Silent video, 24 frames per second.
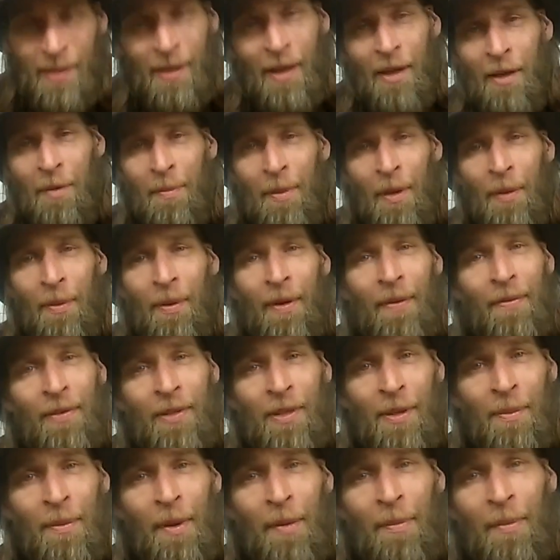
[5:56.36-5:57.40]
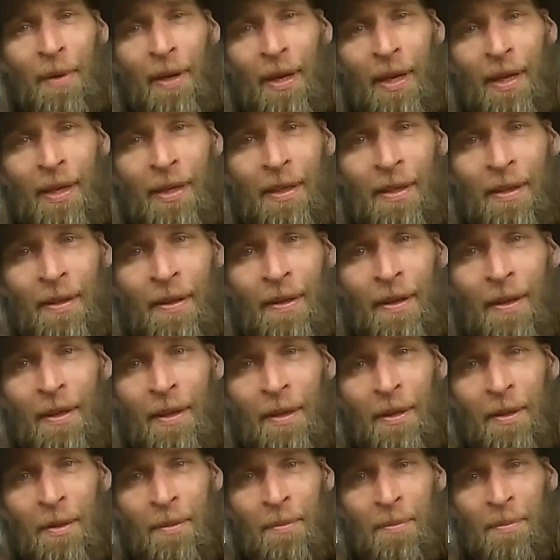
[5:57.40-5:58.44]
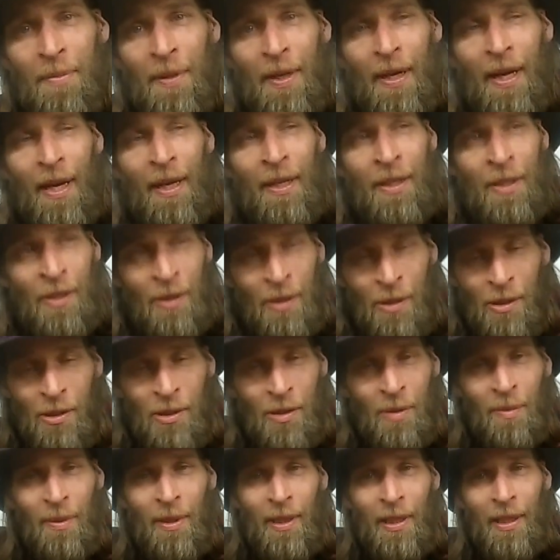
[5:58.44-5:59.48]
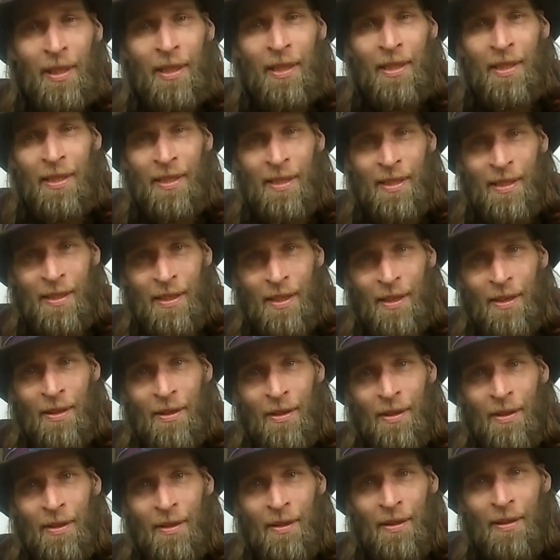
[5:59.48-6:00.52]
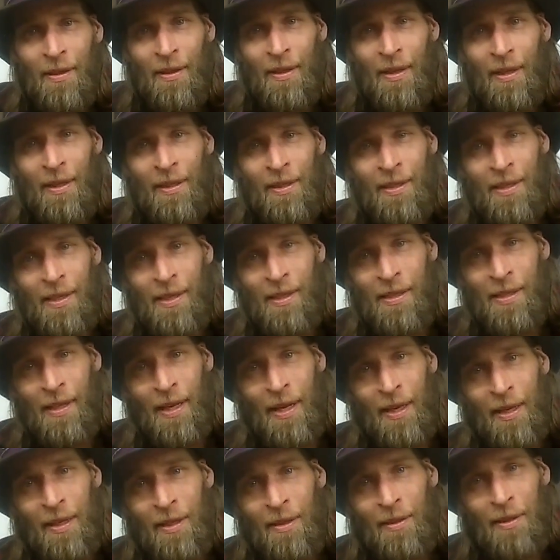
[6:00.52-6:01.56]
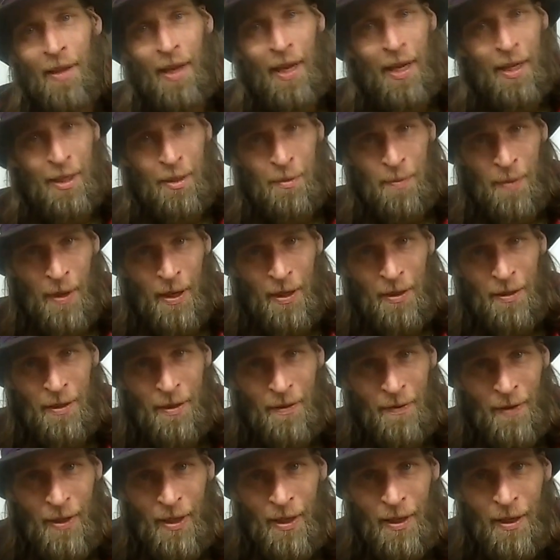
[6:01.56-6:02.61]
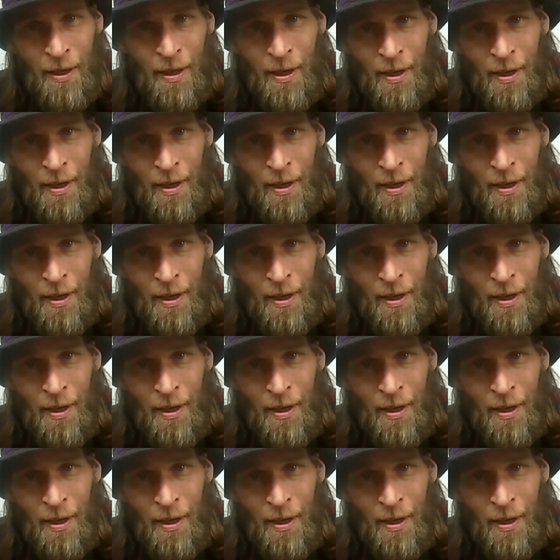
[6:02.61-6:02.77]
talk about whatever's on my mind, but I usually consider a societal aspect of it.